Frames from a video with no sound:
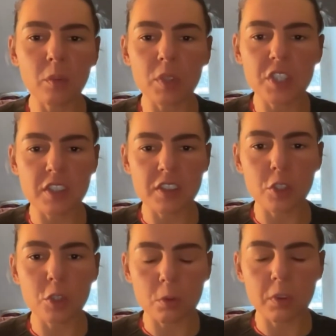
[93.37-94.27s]
which is
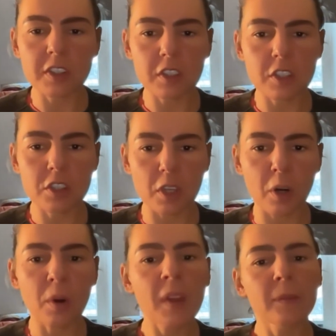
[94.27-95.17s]
in shortage,
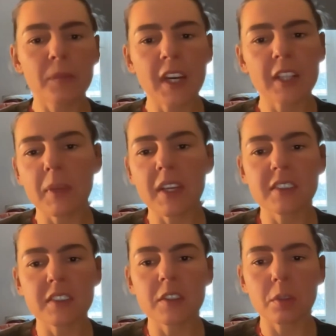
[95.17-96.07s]
so that
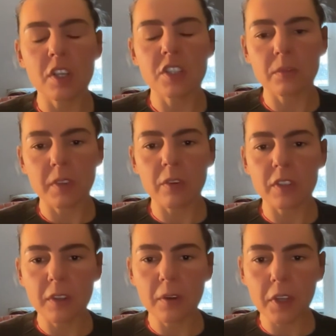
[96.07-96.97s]
makes the situation
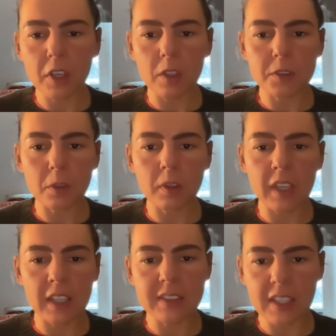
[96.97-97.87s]
very difficult. So
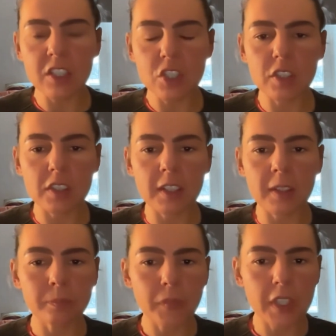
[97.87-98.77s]

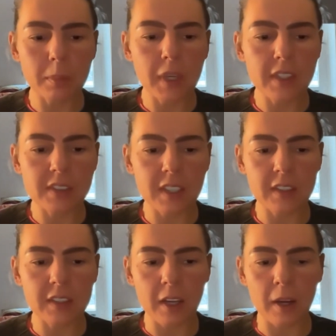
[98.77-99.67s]
essentially, it makes
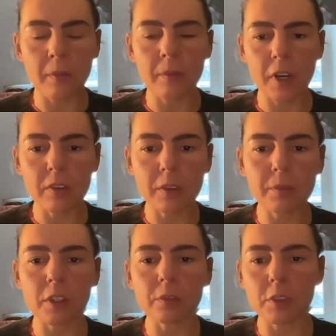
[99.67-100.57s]
it very
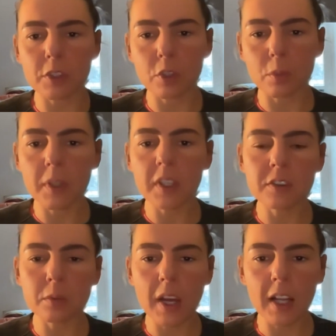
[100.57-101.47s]
difficult for the
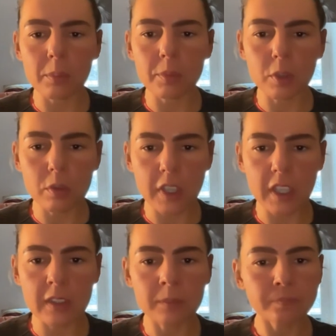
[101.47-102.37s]
Europeans to help Ukraine,